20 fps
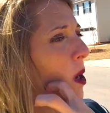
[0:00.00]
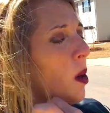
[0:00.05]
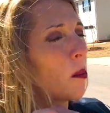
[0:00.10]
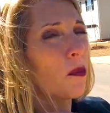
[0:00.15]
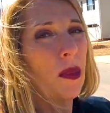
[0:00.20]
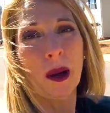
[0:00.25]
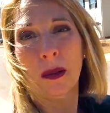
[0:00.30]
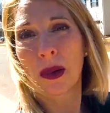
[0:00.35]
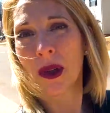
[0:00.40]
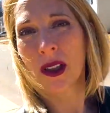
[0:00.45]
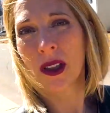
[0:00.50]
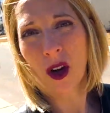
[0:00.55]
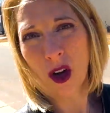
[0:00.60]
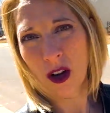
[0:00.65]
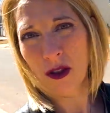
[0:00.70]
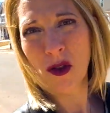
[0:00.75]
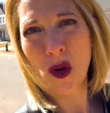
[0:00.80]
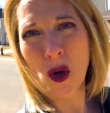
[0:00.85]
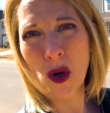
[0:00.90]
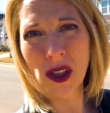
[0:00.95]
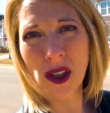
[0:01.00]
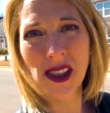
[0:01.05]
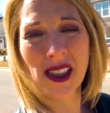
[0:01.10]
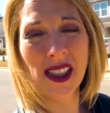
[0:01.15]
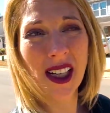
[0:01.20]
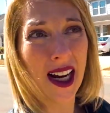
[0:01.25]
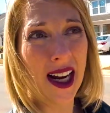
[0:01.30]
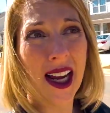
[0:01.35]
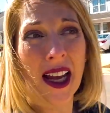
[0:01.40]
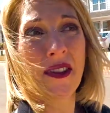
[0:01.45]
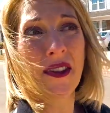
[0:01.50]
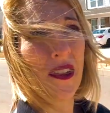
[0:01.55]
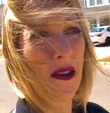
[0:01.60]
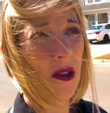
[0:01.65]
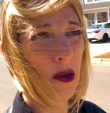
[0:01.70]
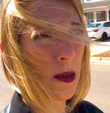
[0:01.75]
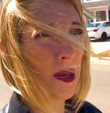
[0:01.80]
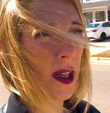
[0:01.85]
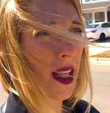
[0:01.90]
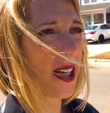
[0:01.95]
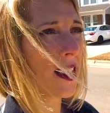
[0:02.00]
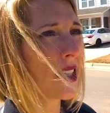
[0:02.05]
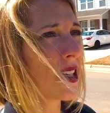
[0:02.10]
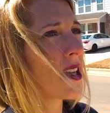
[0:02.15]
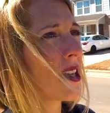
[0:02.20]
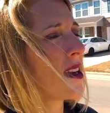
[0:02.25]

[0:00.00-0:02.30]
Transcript: public golf course that I have ever played.